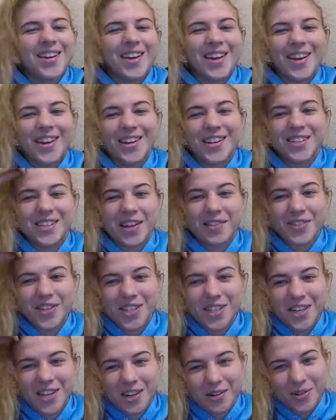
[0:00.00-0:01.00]
And at
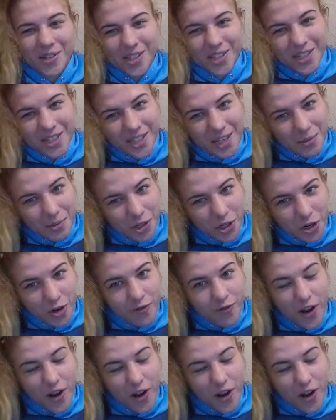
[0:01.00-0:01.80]
17, I went to these amateur